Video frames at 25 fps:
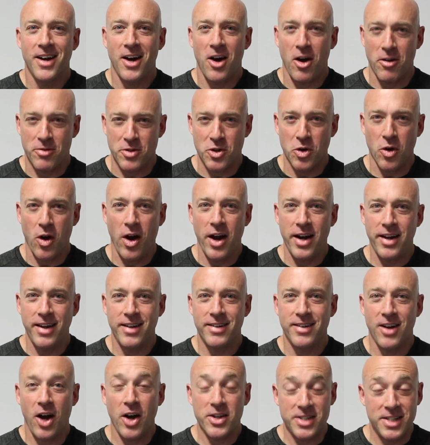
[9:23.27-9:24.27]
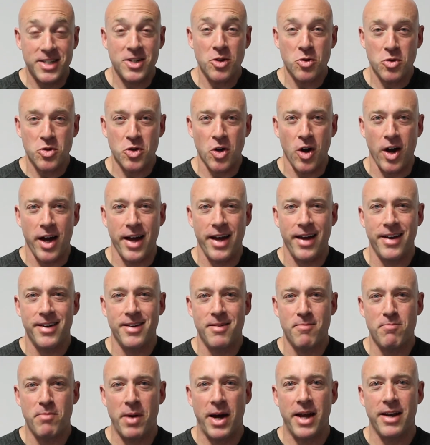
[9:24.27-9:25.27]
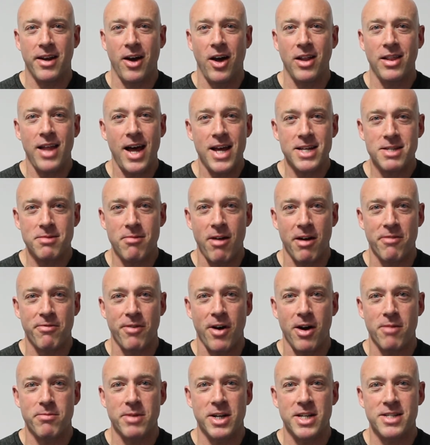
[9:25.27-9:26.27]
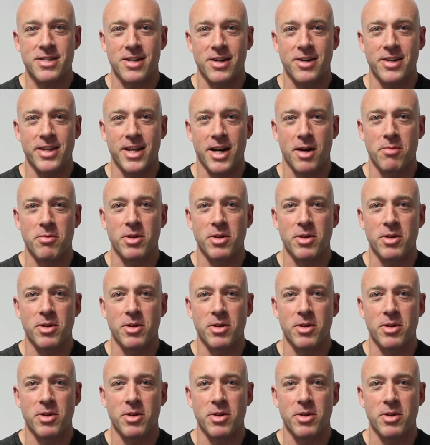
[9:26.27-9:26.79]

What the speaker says: I've tried it. I still try it, but I last about 5 minutes on it, then I'm